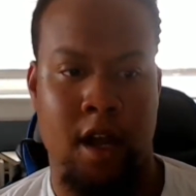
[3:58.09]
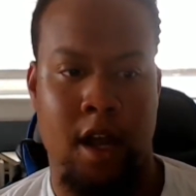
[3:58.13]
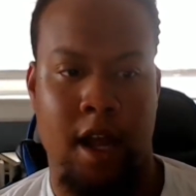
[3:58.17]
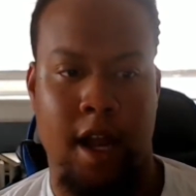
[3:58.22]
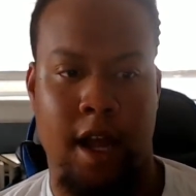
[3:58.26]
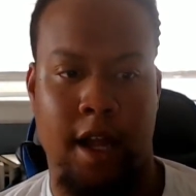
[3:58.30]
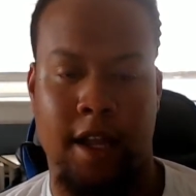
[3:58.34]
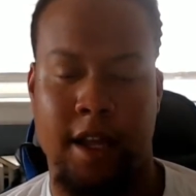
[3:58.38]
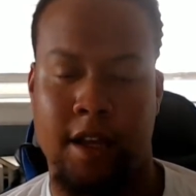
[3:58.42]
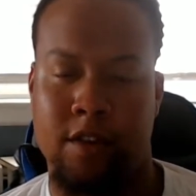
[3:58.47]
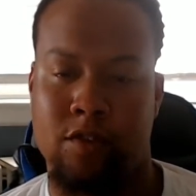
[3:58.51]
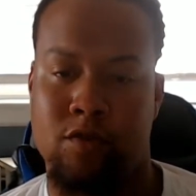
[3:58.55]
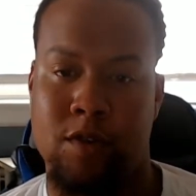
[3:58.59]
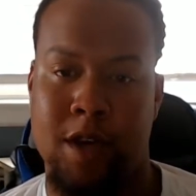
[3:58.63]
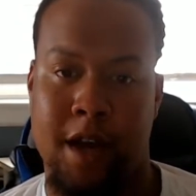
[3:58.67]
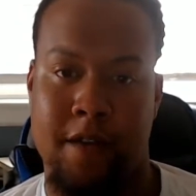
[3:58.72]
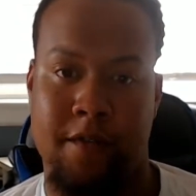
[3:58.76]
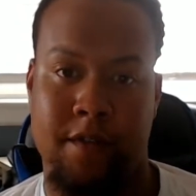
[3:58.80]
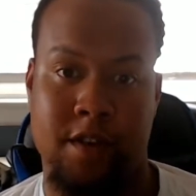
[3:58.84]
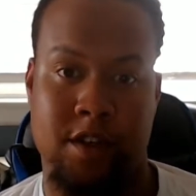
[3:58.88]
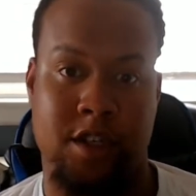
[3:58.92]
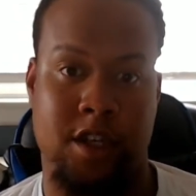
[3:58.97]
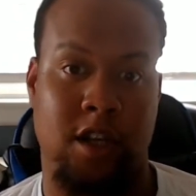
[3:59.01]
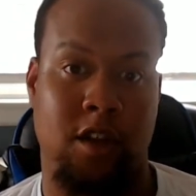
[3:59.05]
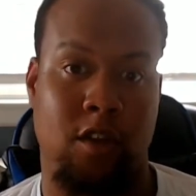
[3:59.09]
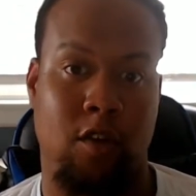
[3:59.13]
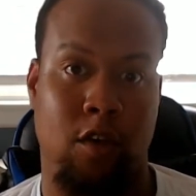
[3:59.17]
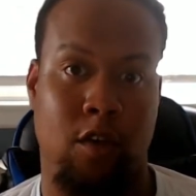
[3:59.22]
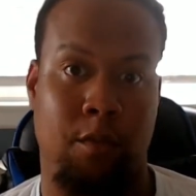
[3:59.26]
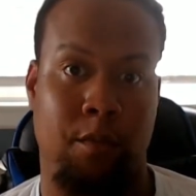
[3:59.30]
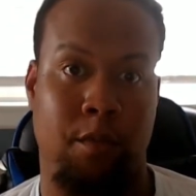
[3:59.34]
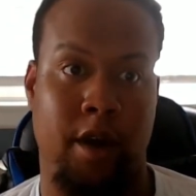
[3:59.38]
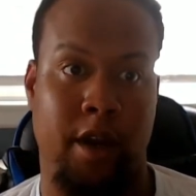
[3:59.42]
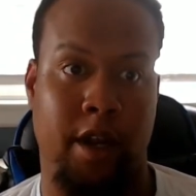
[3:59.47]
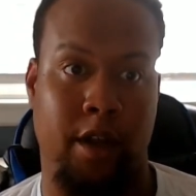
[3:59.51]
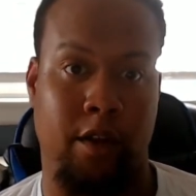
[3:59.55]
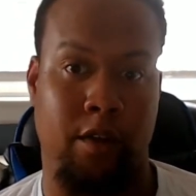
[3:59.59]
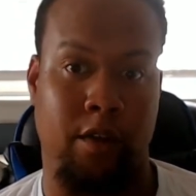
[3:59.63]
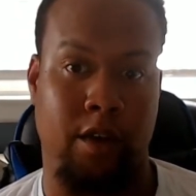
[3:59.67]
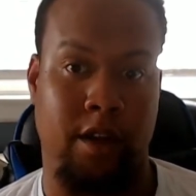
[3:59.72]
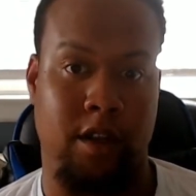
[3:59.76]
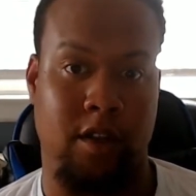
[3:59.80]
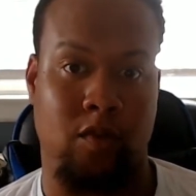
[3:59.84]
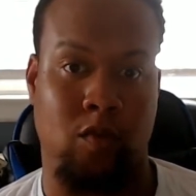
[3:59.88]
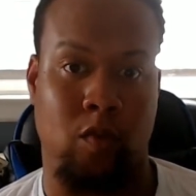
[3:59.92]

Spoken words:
Unless you have a shitload of money you could just